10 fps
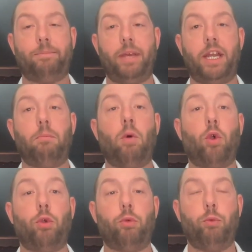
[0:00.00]
in a
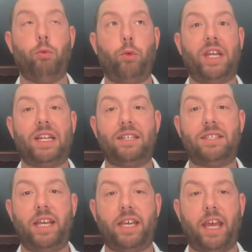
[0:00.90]
more
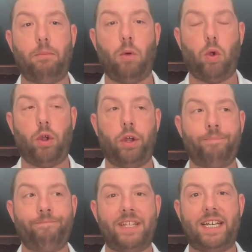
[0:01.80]
realistic and more
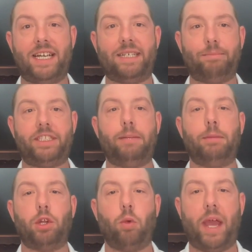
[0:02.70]

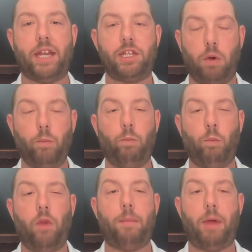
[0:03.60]
similar way to
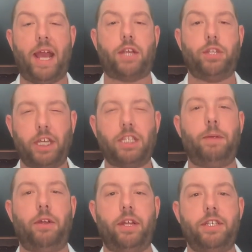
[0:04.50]
what they might actually
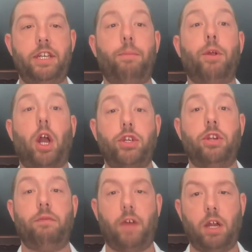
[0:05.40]
experience in a
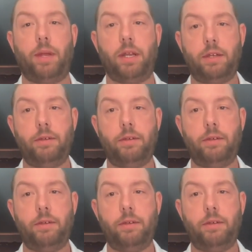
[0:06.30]
production environment.